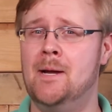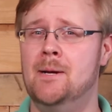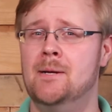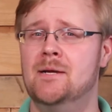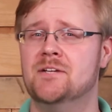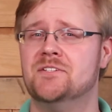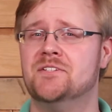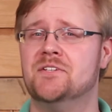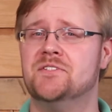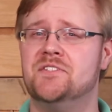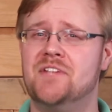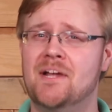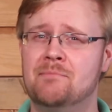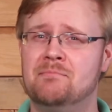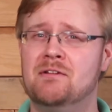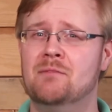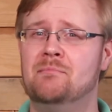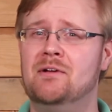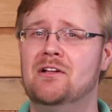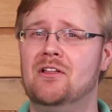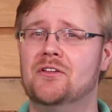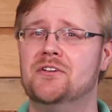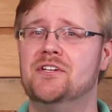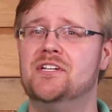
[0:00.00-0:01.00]

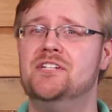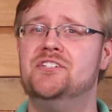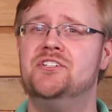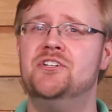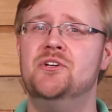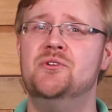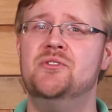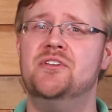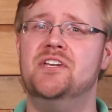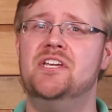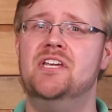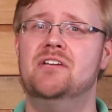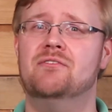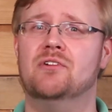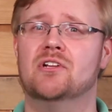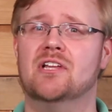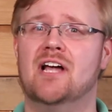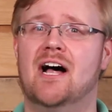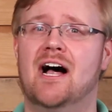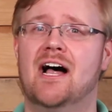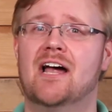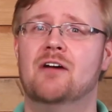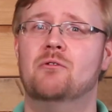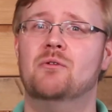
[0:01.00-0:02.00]
Susceptibility to the evil
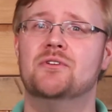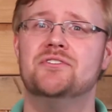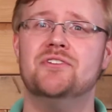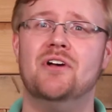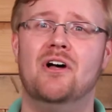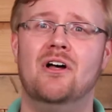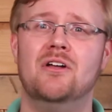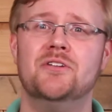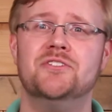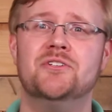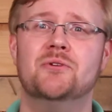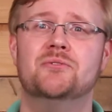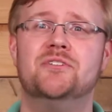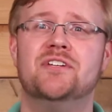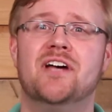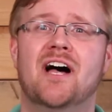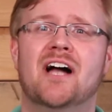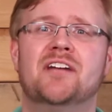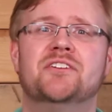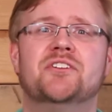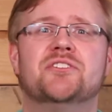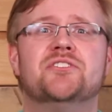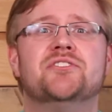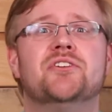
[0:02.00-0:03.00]
eye was also
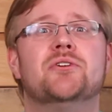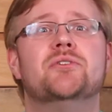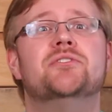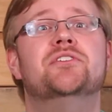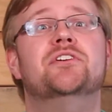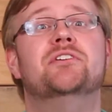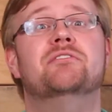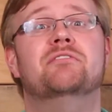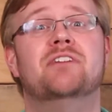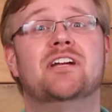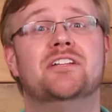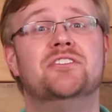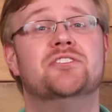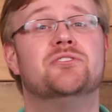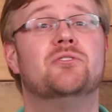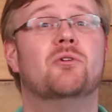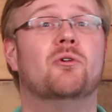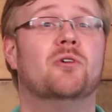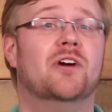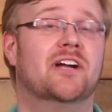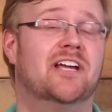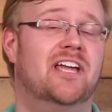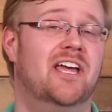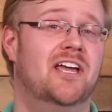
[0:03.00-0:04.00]
tied to certain events
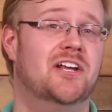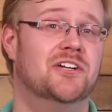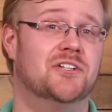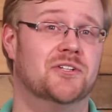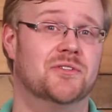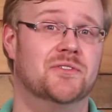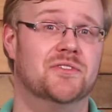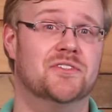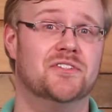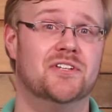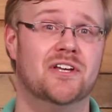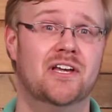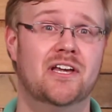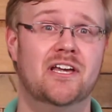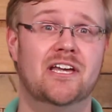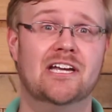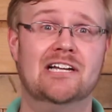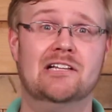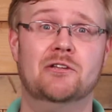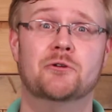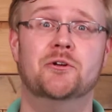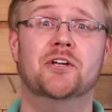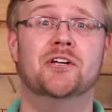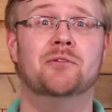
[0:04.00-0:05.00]
or occasions,
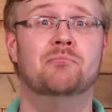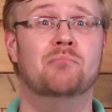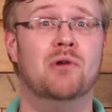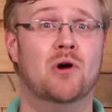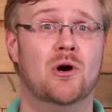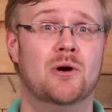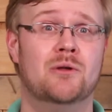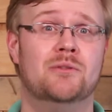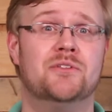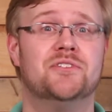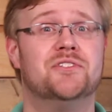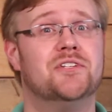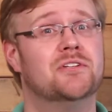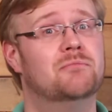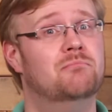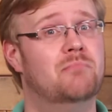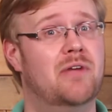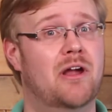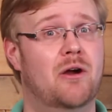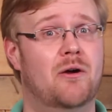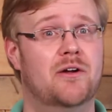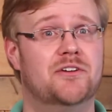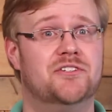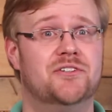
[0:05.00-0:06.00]
including births,
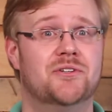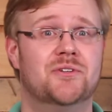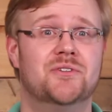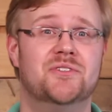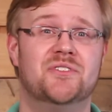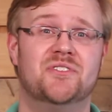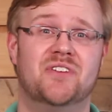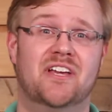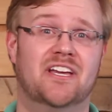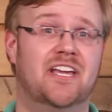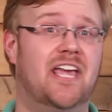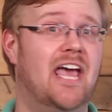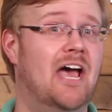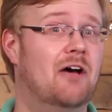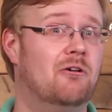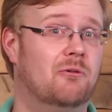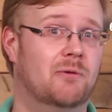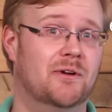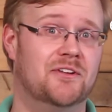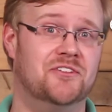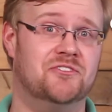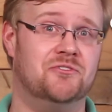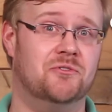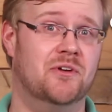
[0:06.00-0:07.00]
marriages,
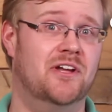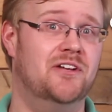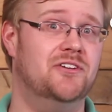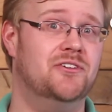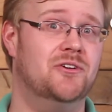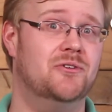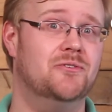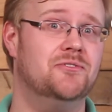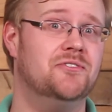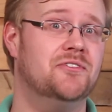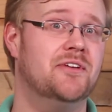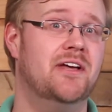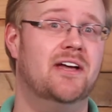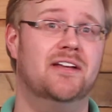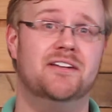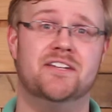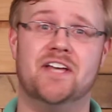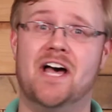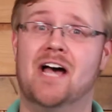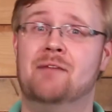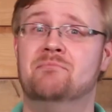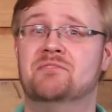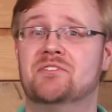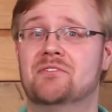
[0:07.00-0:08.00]
encountering strangers,
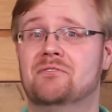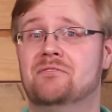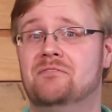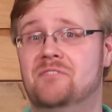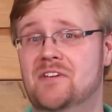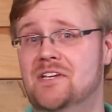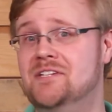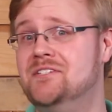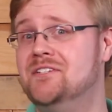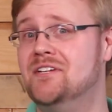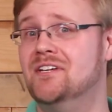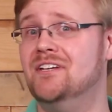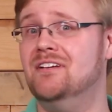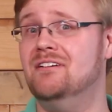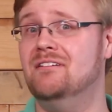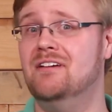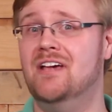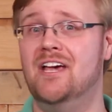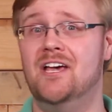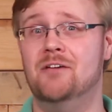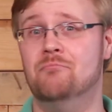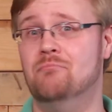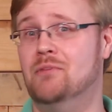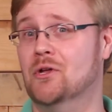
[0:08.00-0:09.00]
times of feasting,
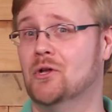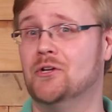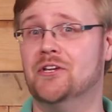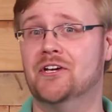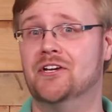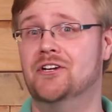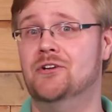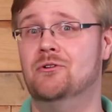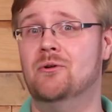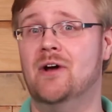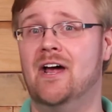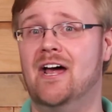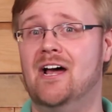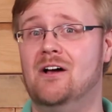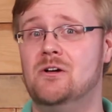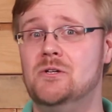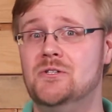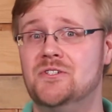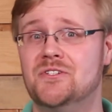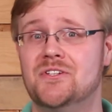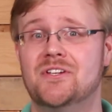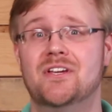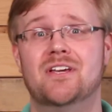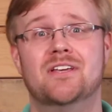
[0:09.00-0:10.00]
building a new
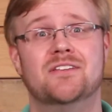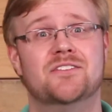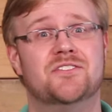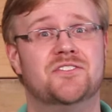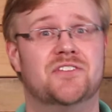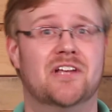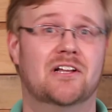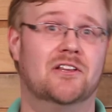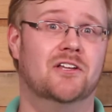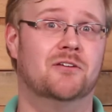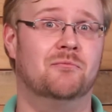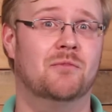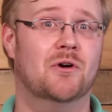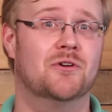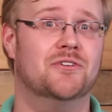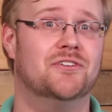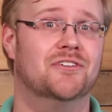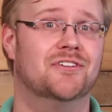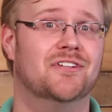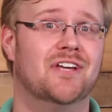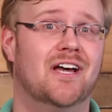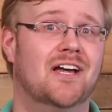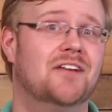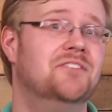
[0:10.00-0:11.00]
house, selling
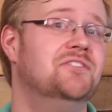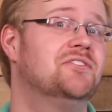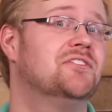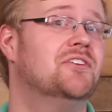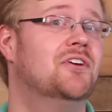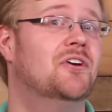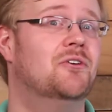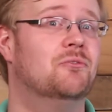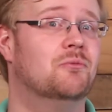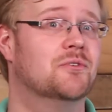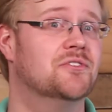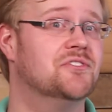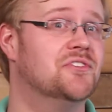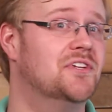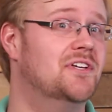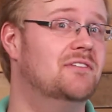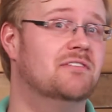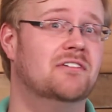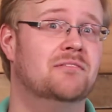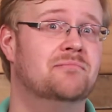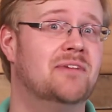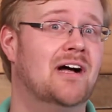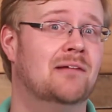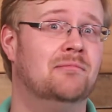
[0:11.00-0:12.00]
merchandise,
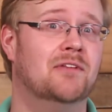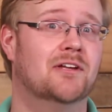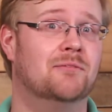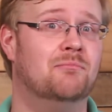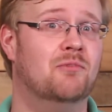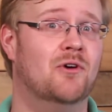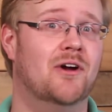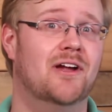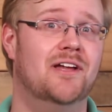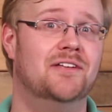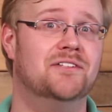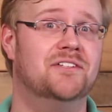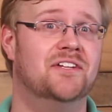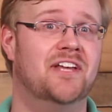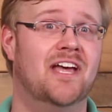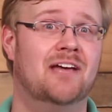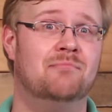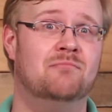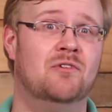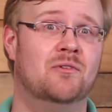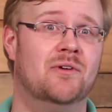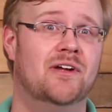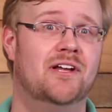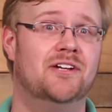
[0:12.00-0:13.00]
receiving public praise and
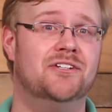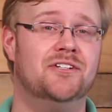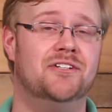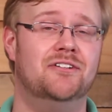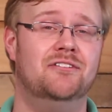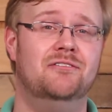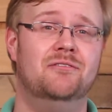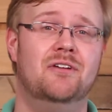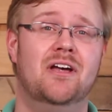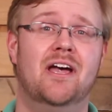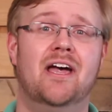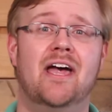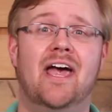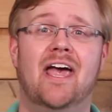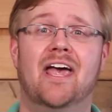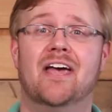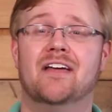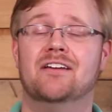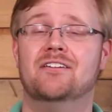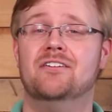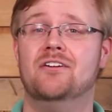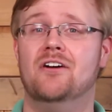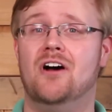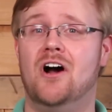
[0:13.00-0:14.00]
admiration,
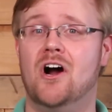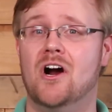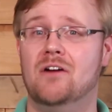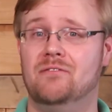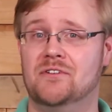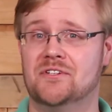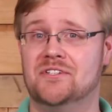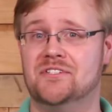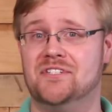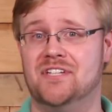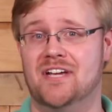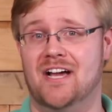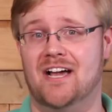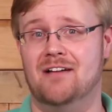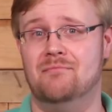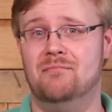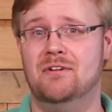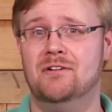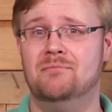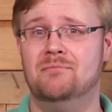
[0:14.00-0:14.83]
and harvest time.